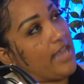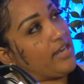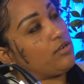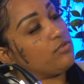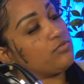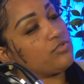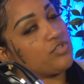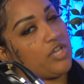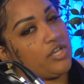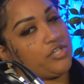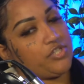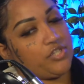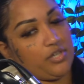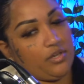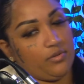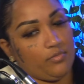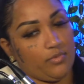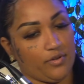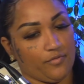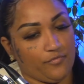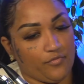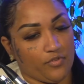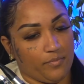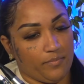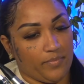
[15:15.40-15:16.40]
don't judge
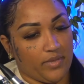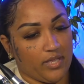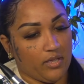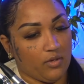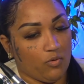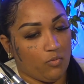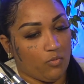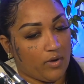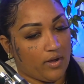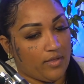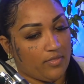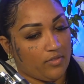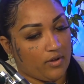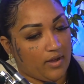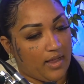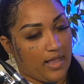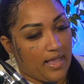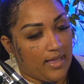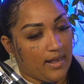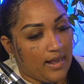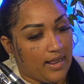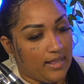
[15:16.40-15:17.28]
anyone for being where they're at.